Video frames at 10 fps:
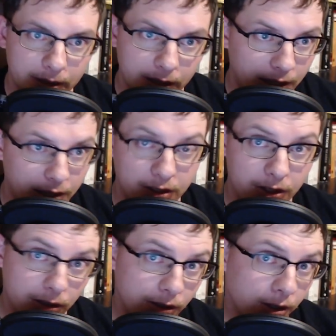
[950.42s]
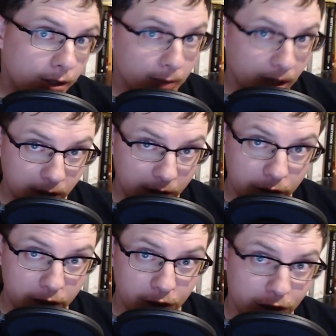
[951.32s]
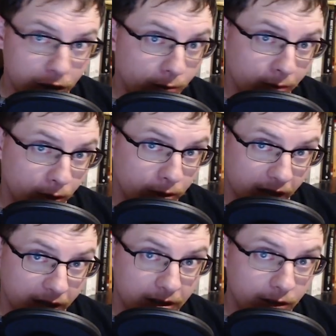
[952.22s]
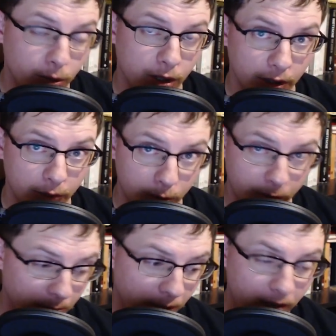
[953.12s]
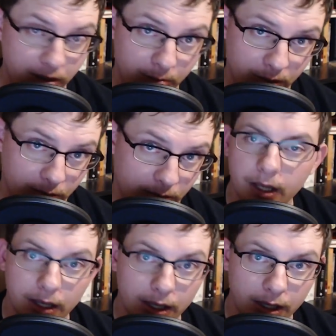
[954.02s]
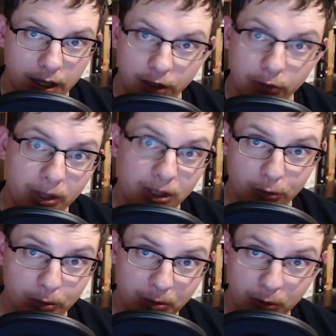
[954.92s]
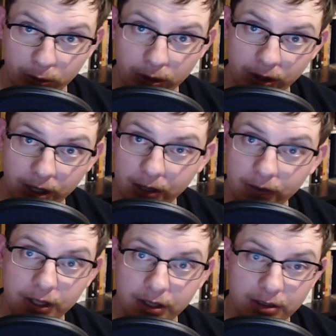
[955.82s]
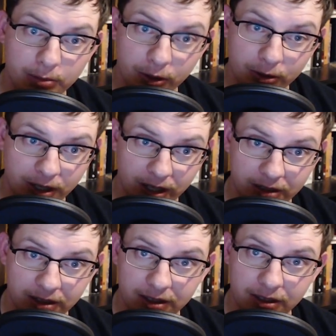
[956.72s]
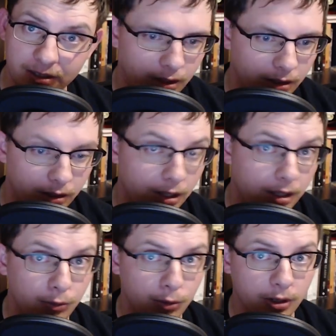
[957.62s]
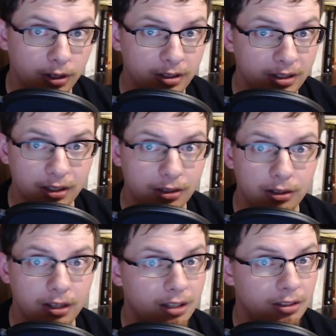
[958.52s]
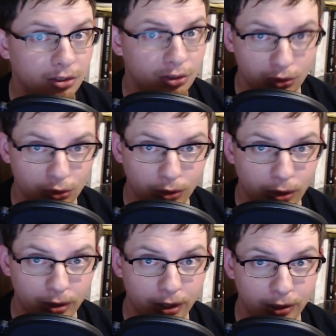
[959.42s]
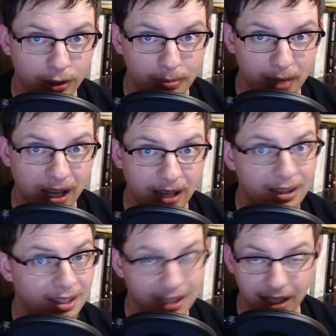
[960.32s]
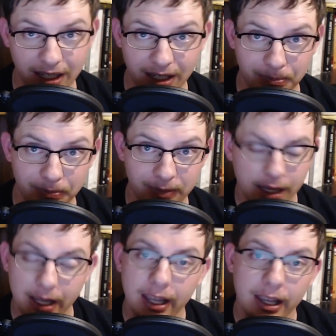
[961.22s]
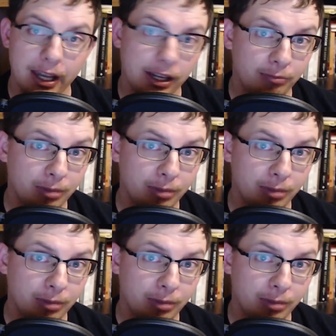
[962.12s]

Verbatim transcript: It is certainly an American tradition to protest in whatever way possible. And you must remember with a lot of these protests that they were considered extraordinarily bad at the time and have been